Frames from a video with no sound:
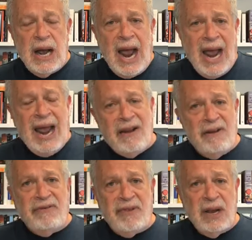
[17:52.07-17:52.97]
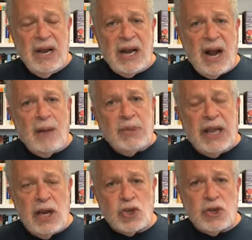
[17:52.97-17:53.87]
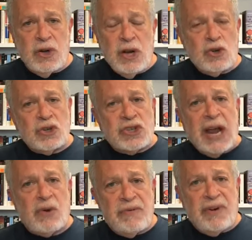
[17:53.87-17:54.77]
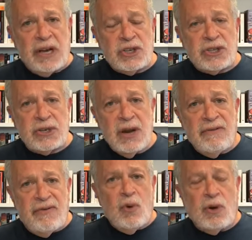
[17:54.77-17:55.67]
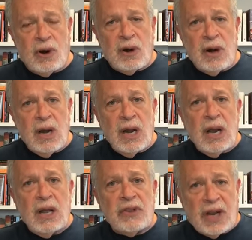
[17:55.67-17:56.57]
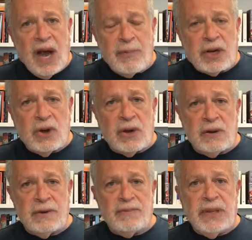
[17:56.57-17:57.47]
have an obligation to sacrifice for the common good.